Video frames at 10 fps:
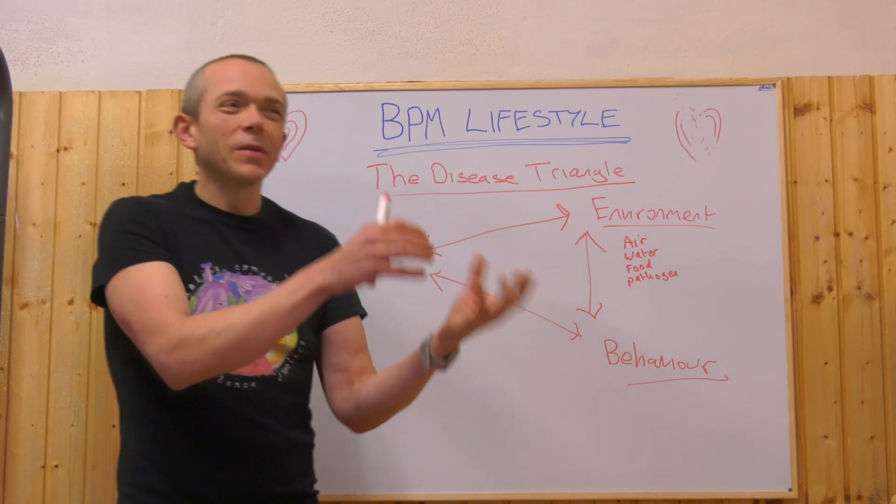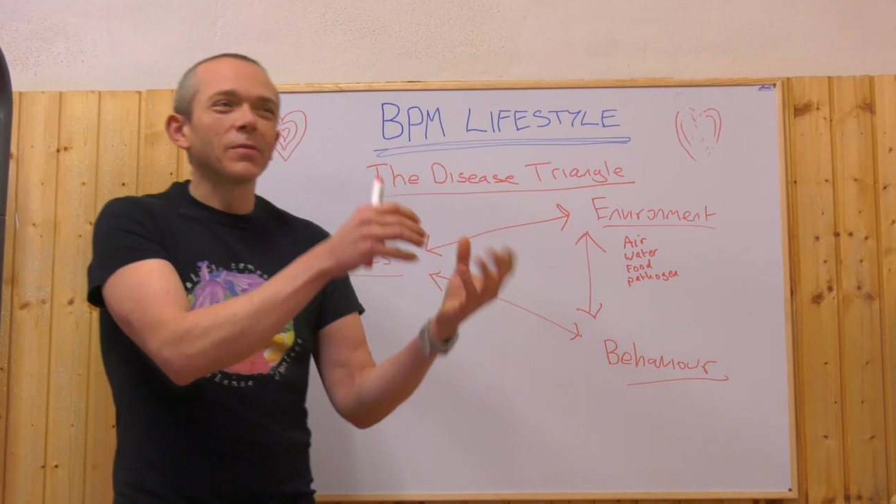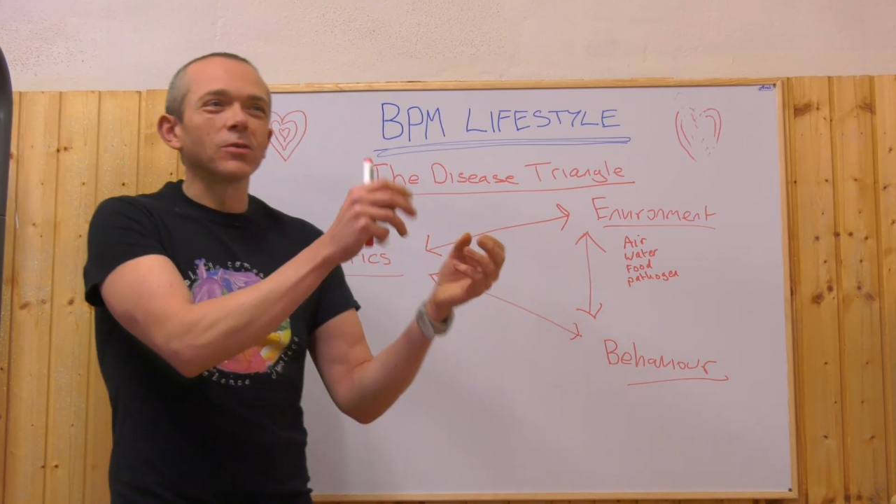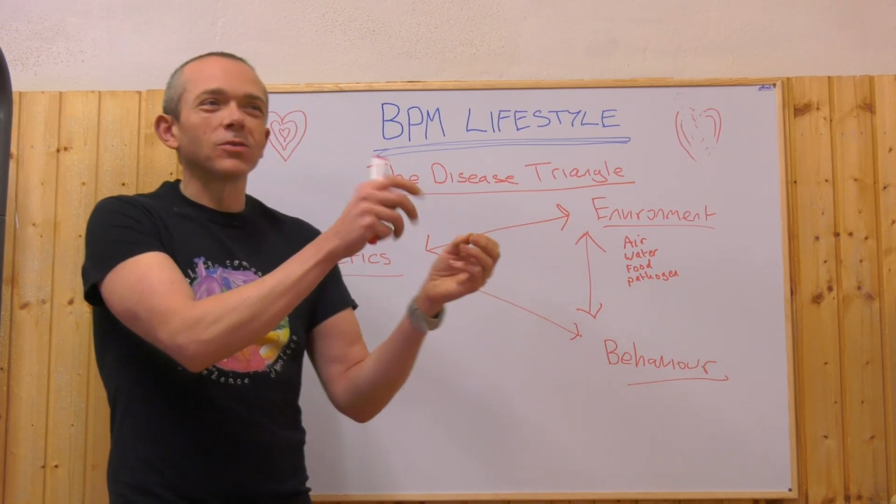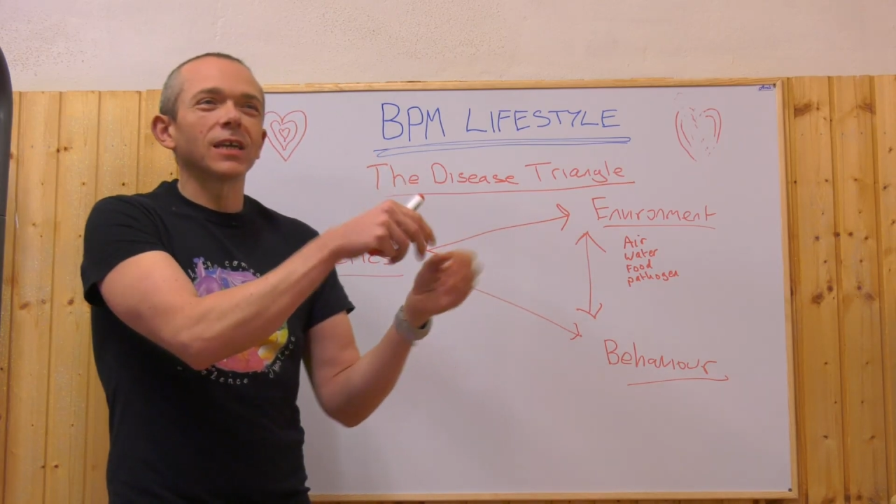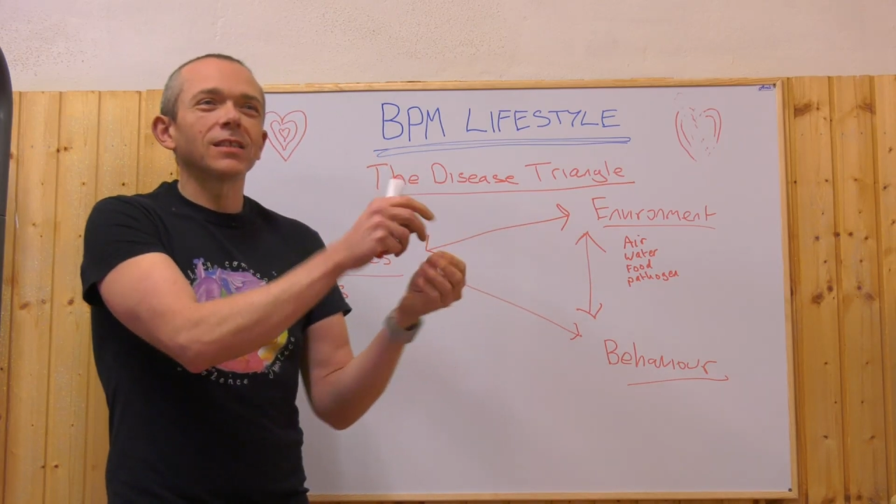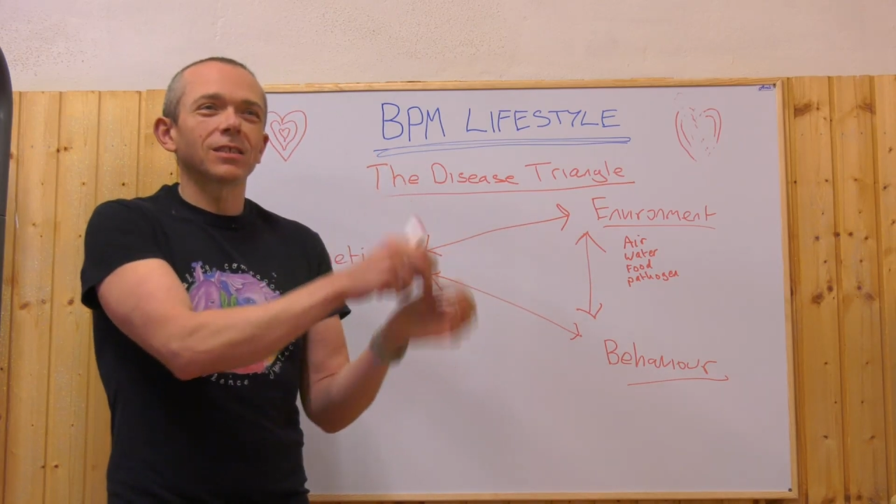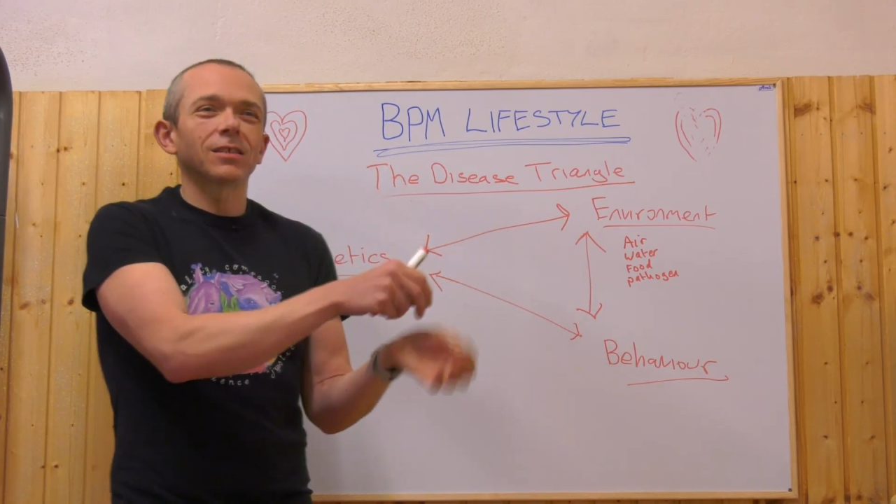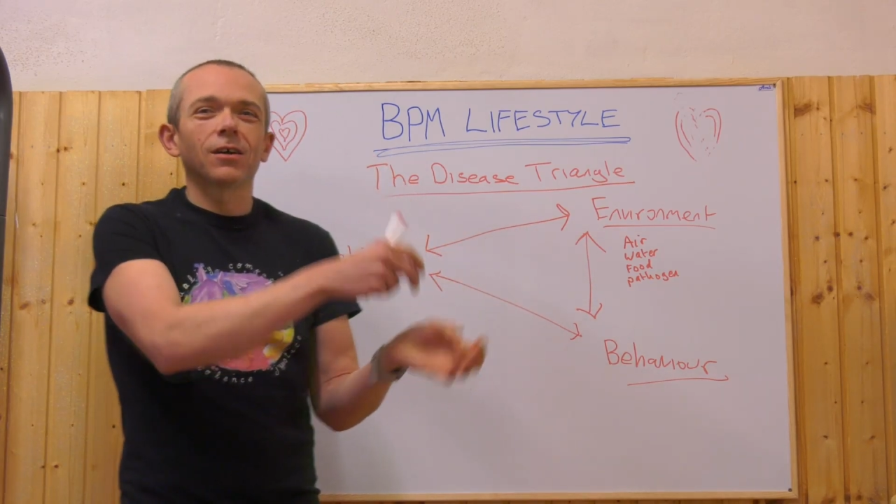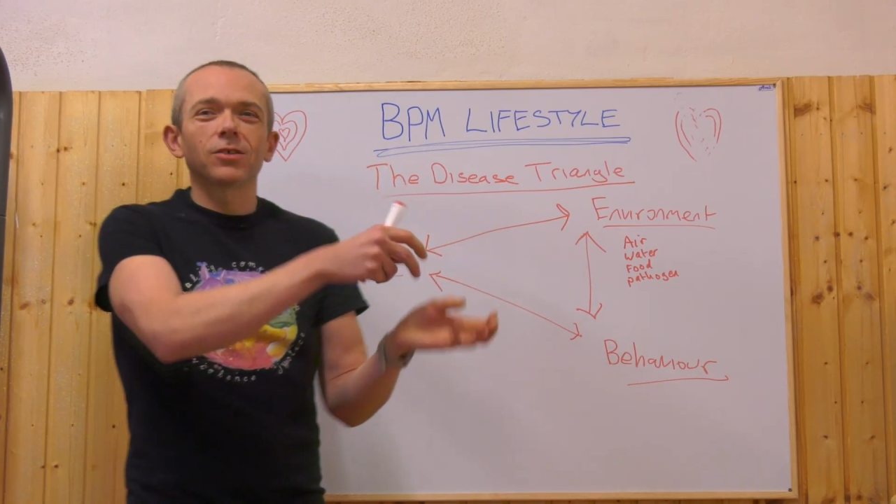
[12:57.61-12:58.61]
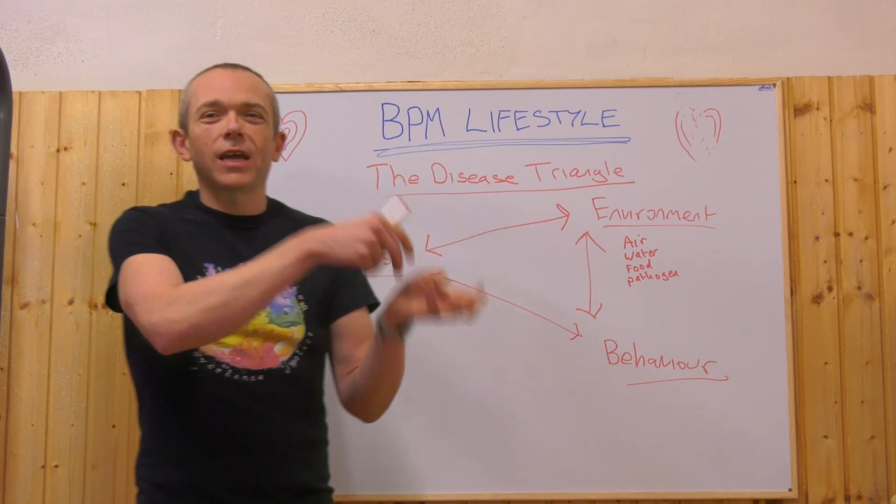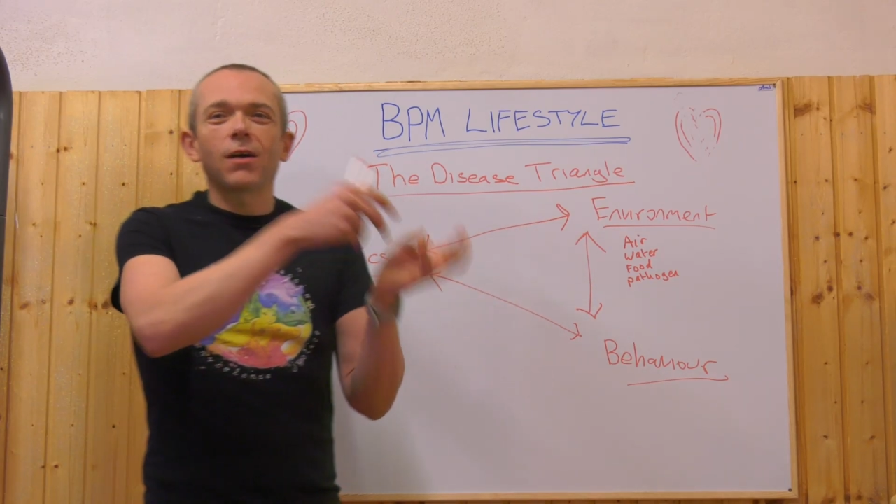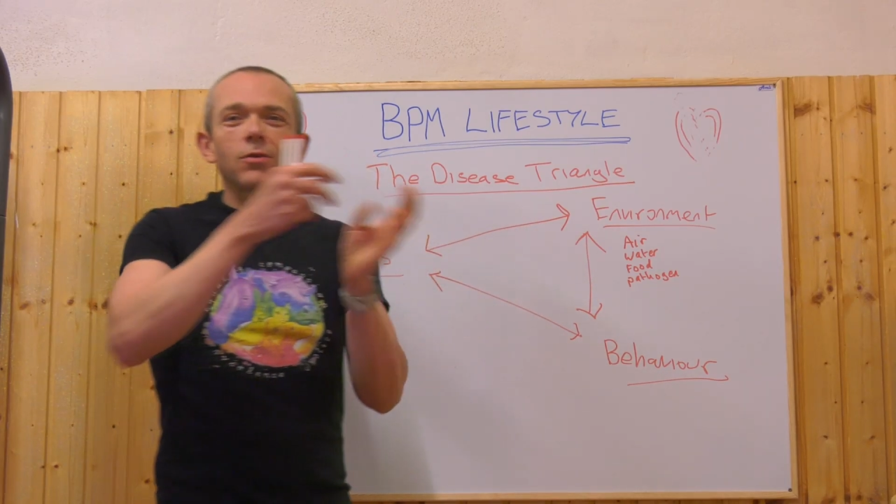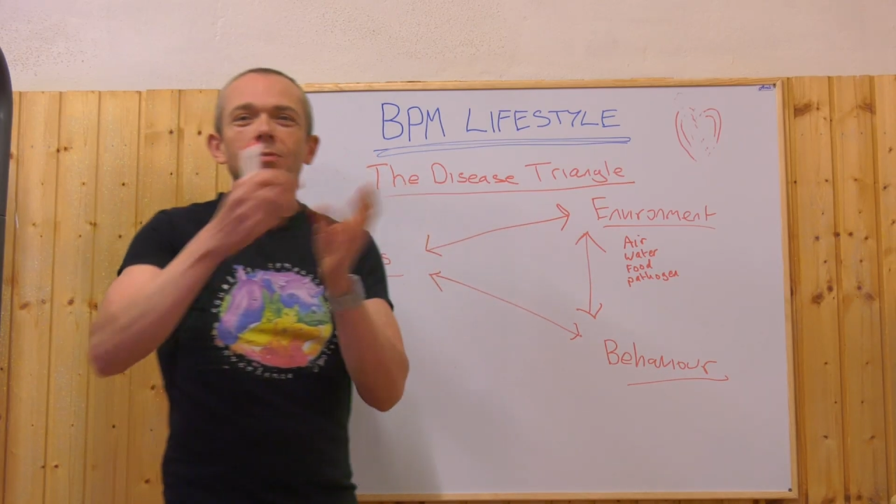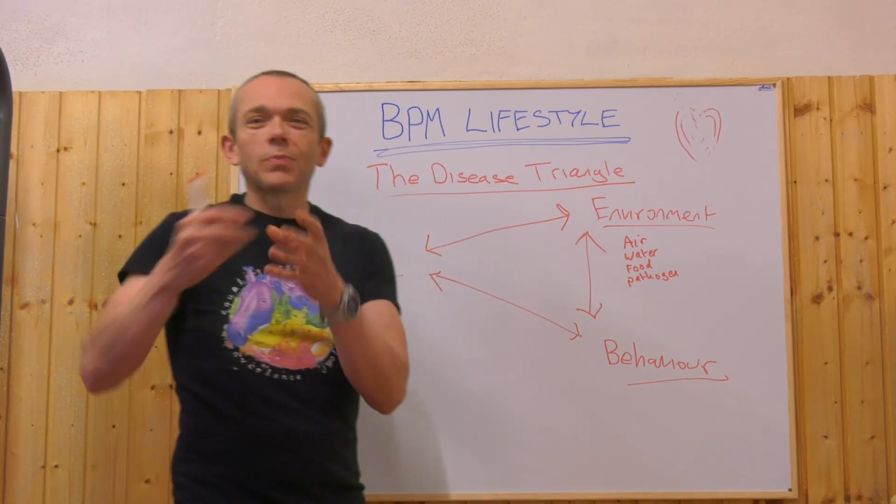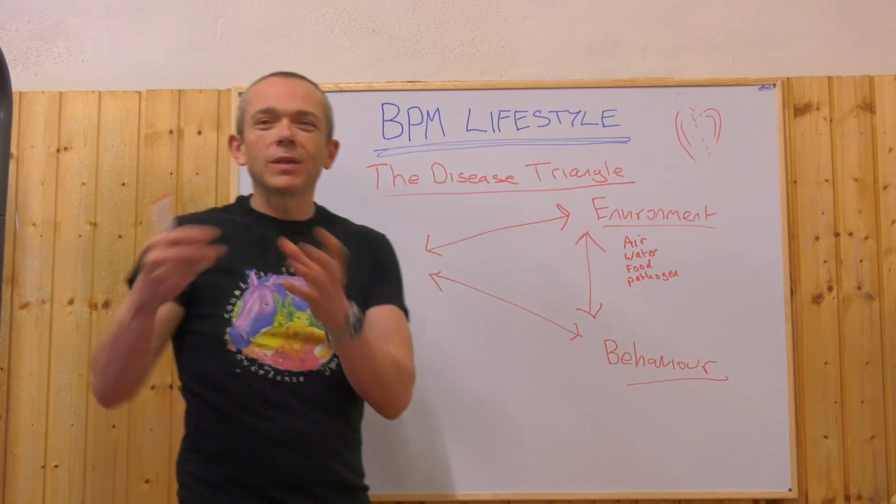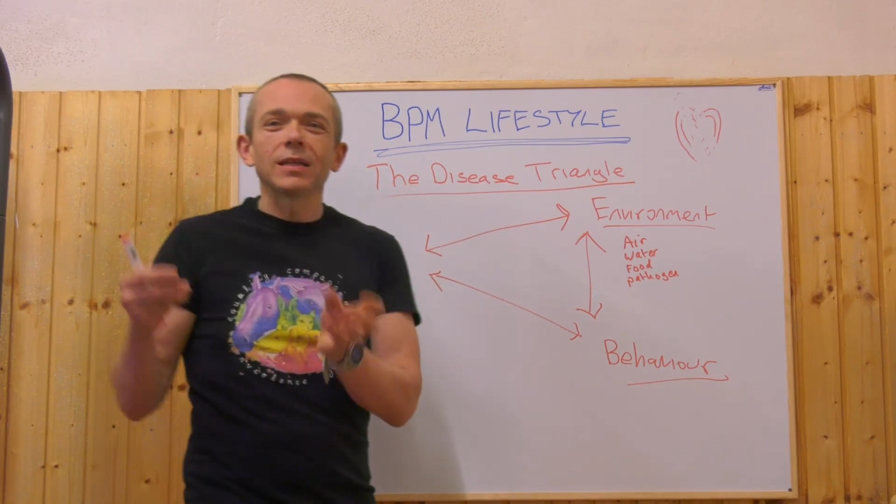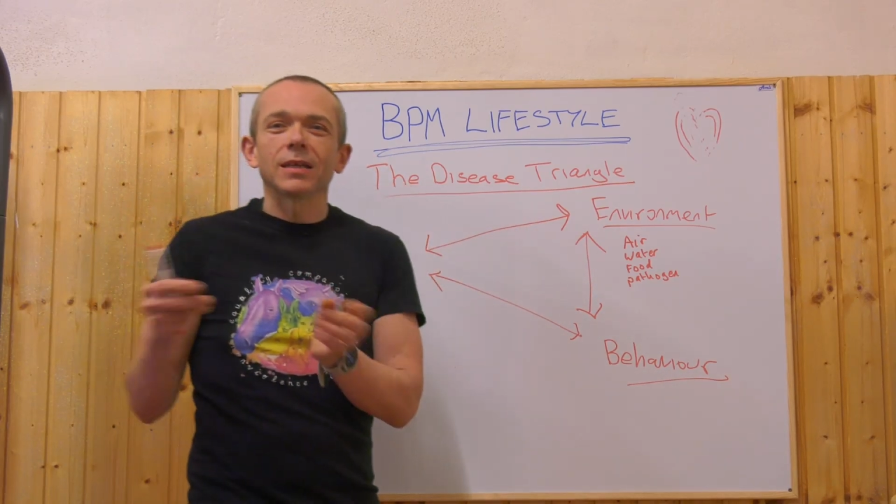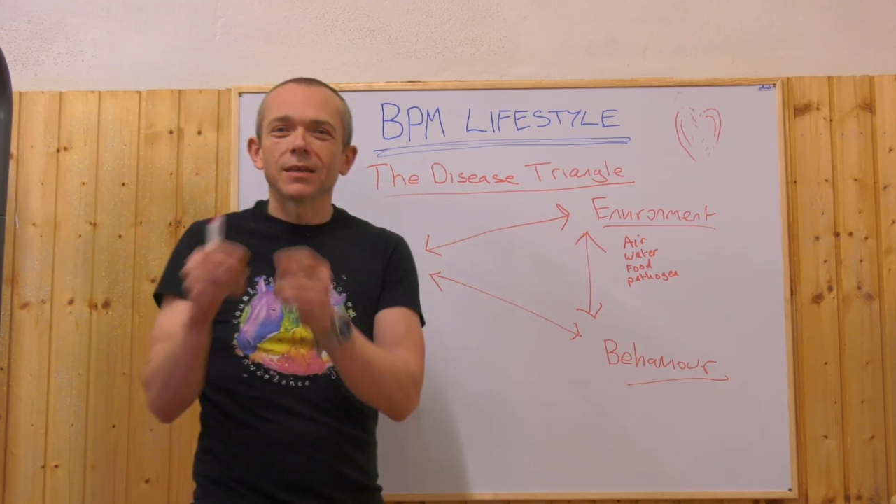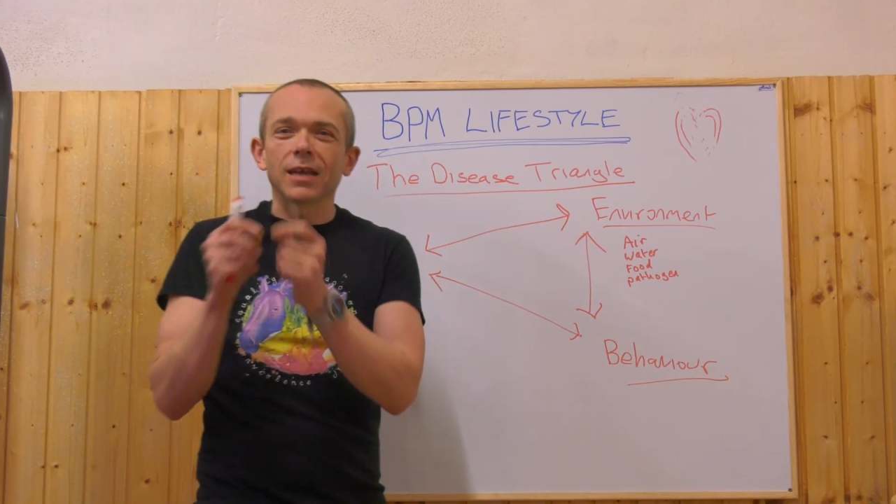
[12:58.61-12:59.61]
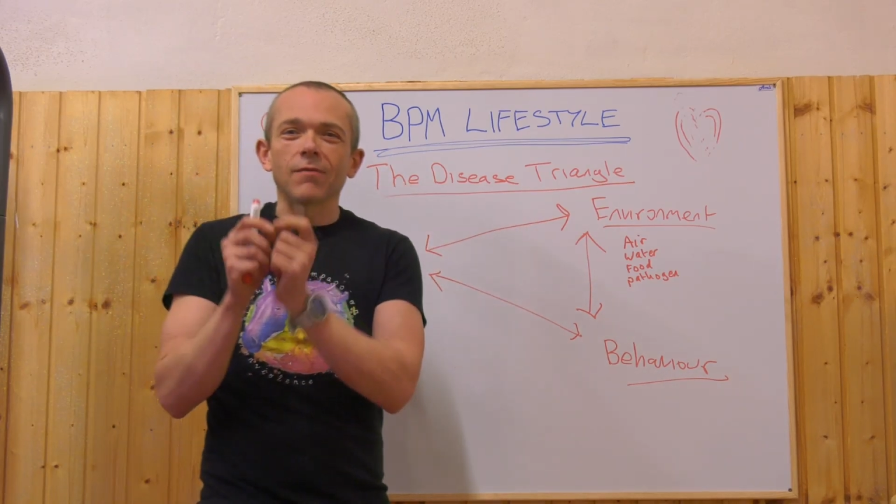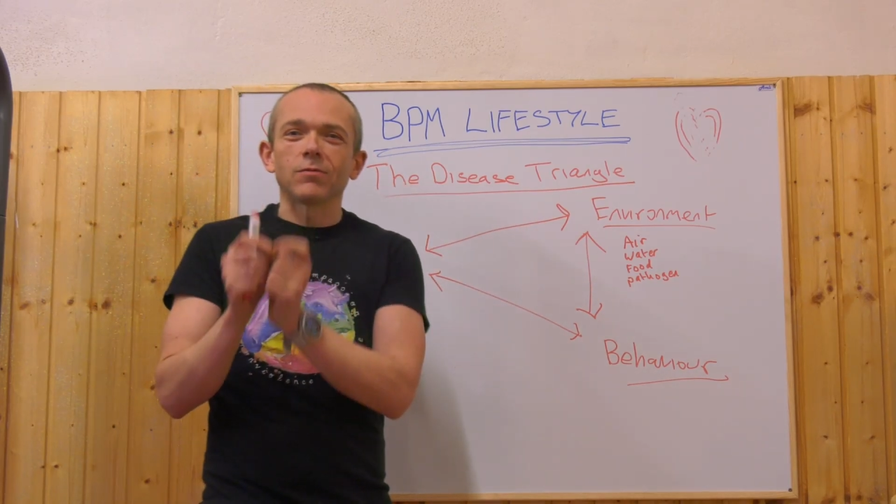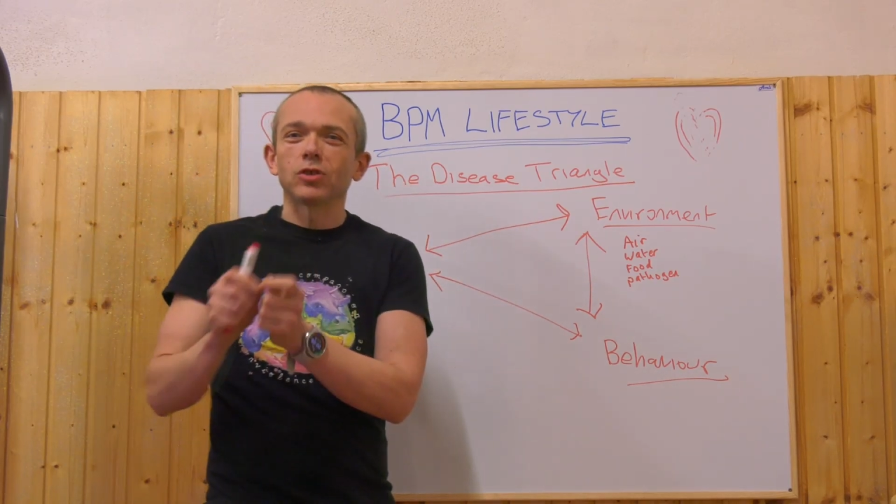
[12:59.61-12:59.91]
But you take the starch out completely and have